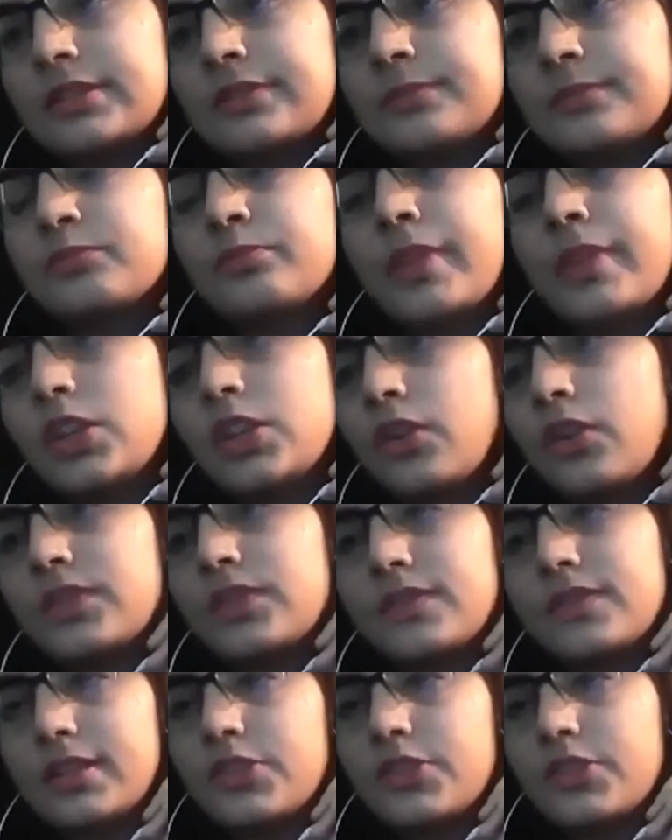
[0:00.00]
many of the
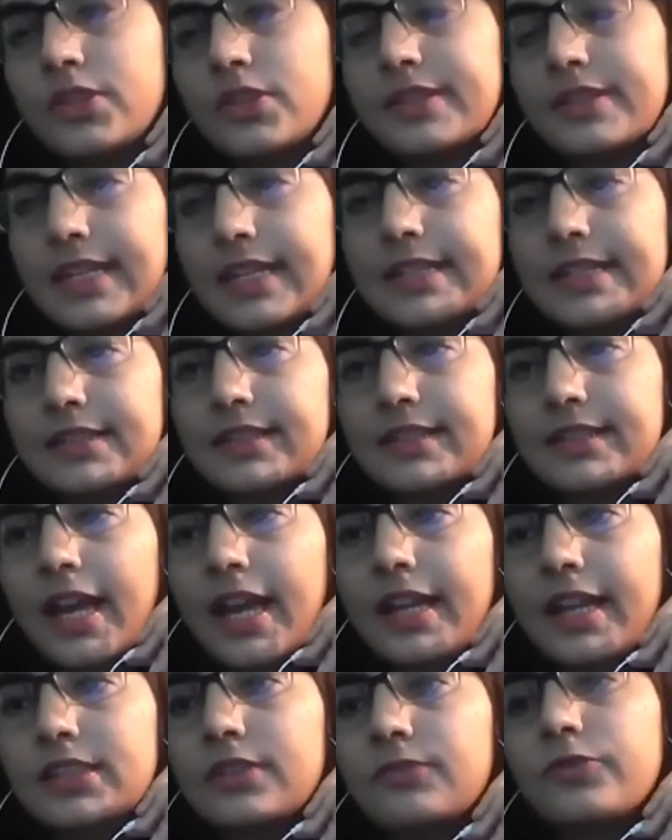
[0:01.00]
researchers stated
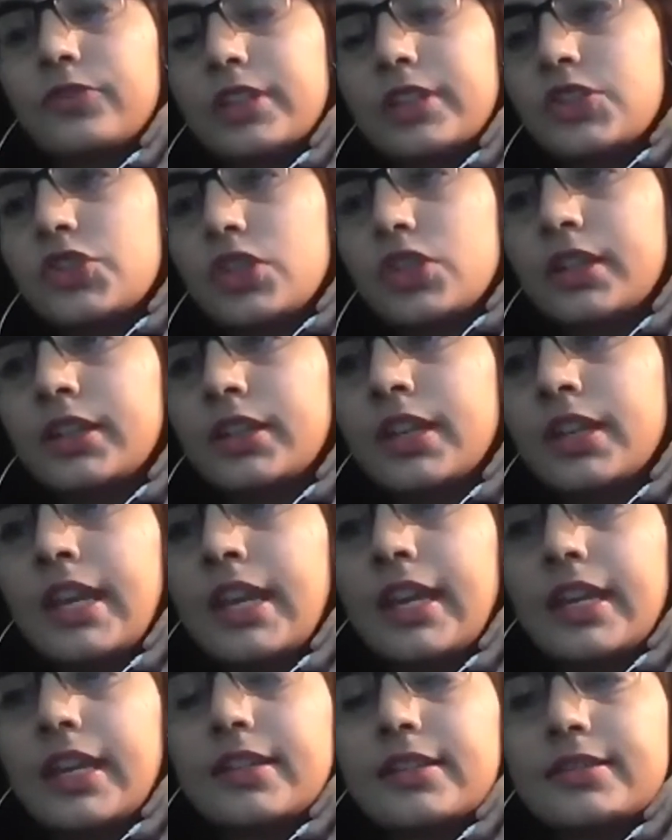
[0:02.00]
that inflation
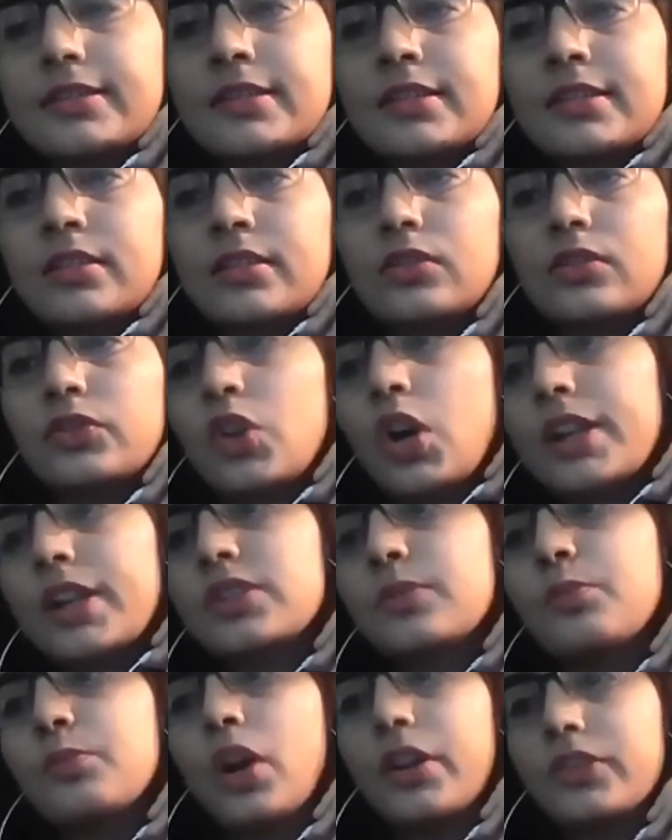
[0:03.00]
is not
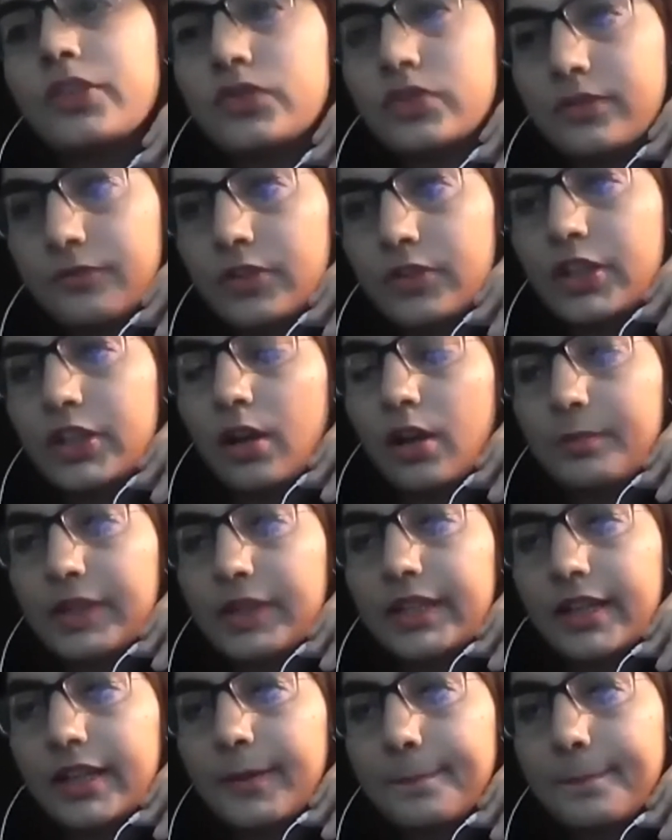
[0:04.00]
a monetary
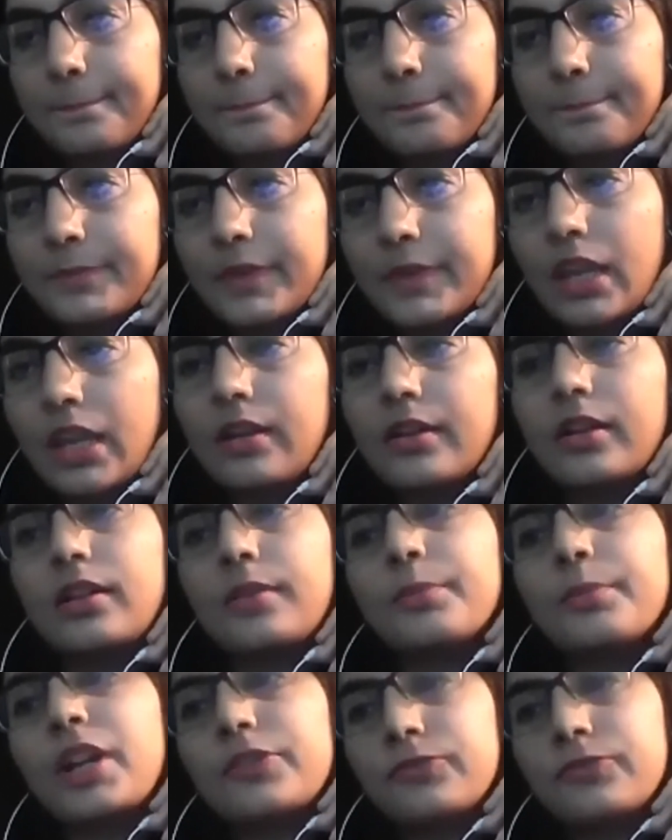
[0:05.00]
phenomena,
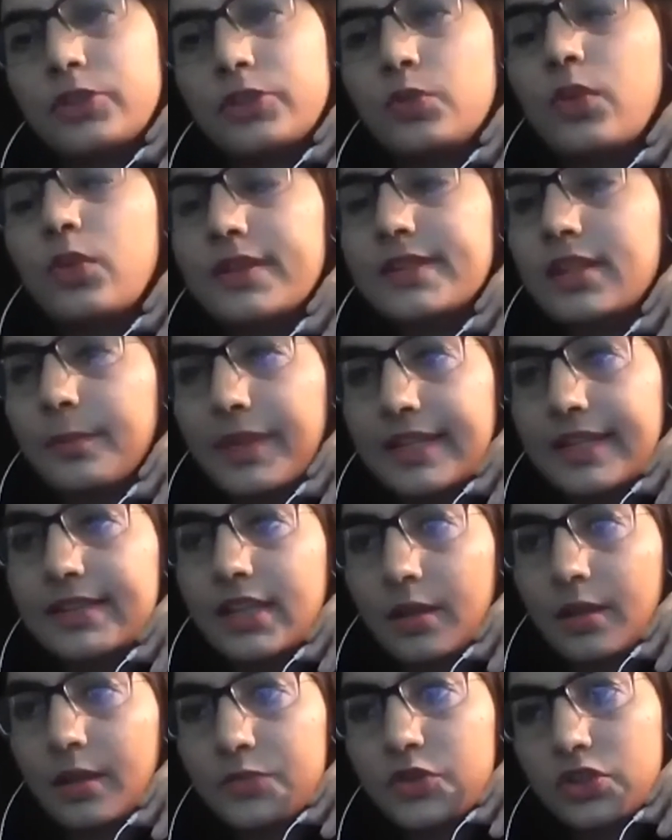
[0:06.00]
but few are some
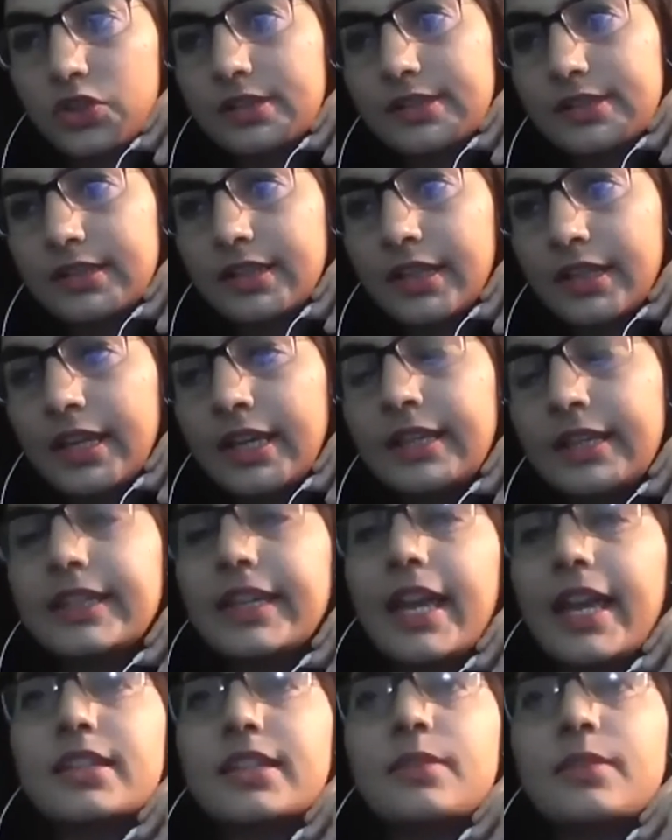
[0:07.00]
exemptions. They
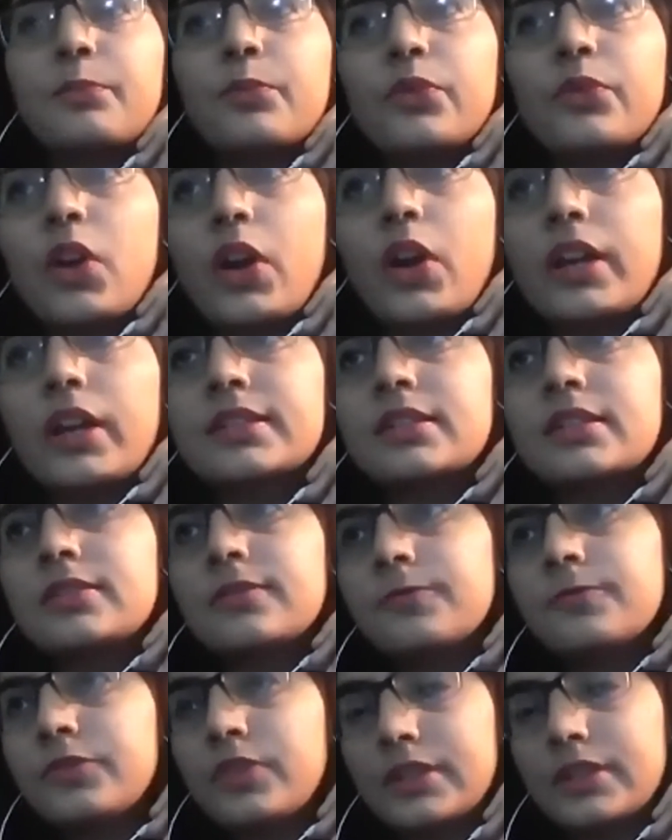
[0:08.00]
had employed the
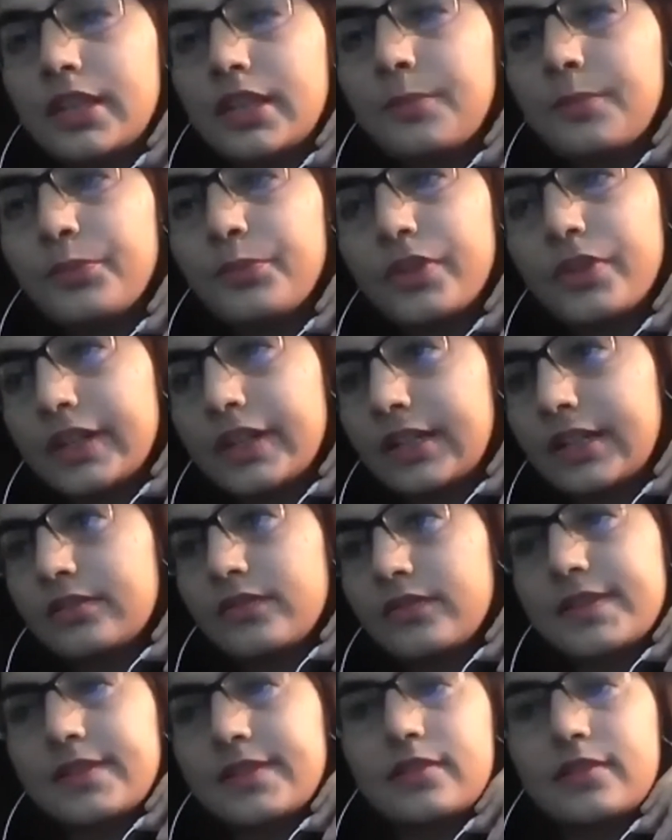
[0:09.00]
different empirical
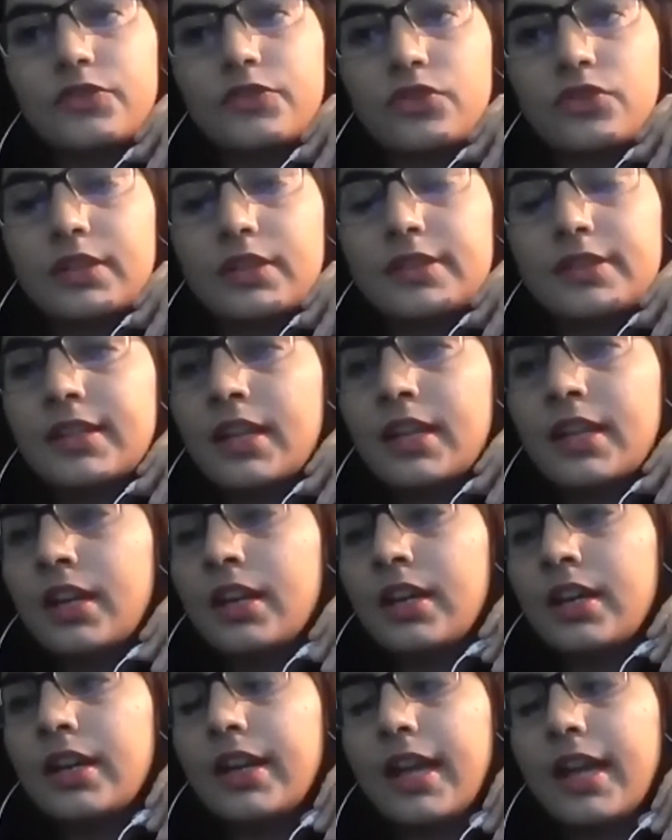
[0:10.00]
researches
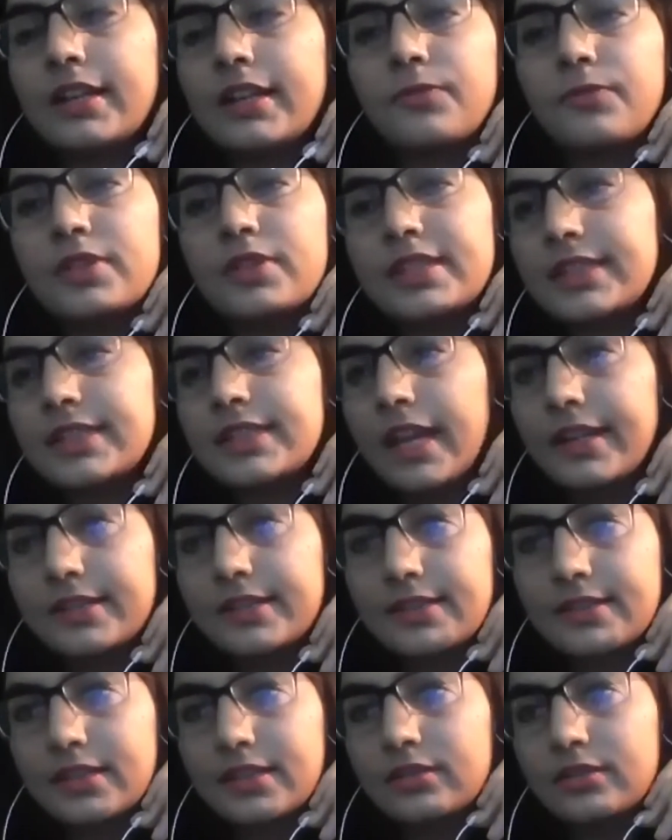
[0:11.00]
and different
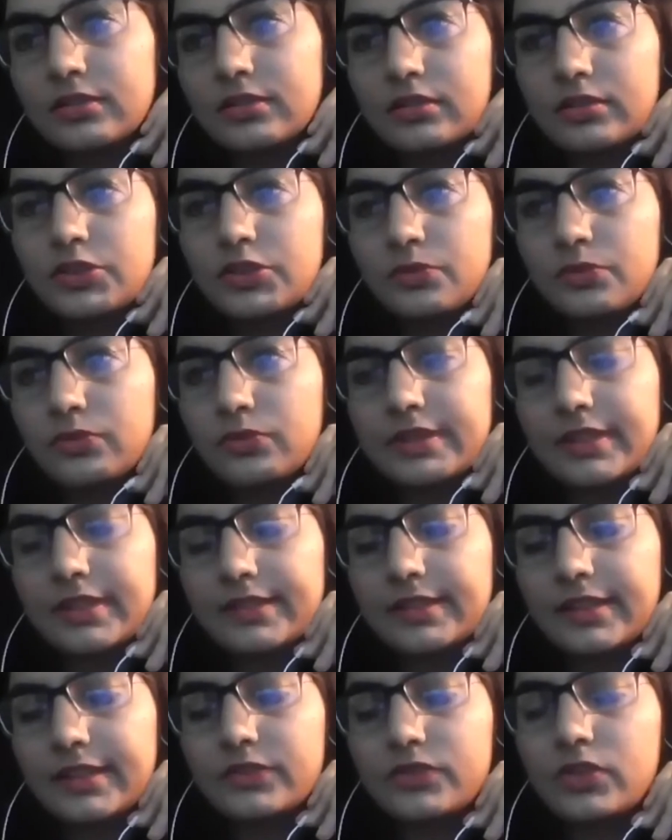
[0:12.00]
statistical tools,
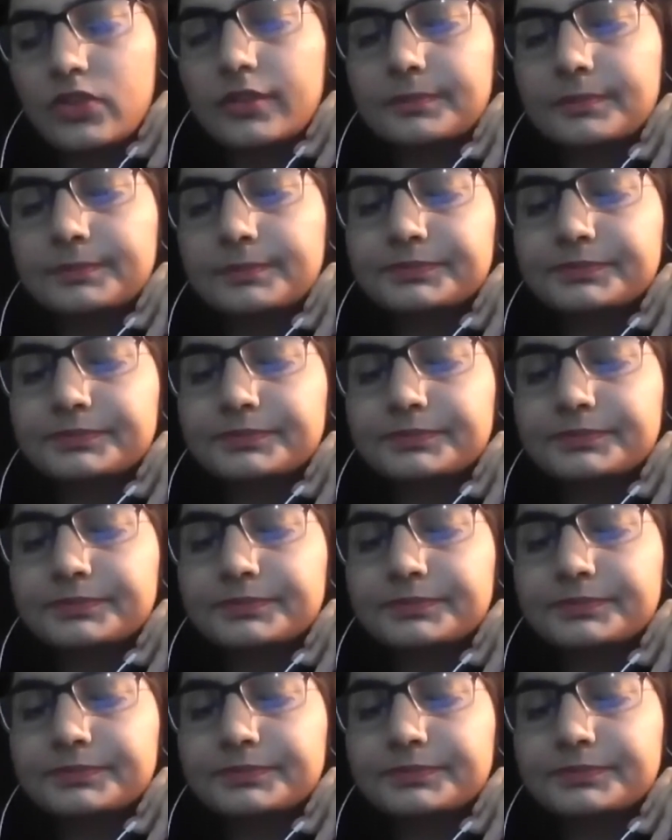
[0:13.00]
etc.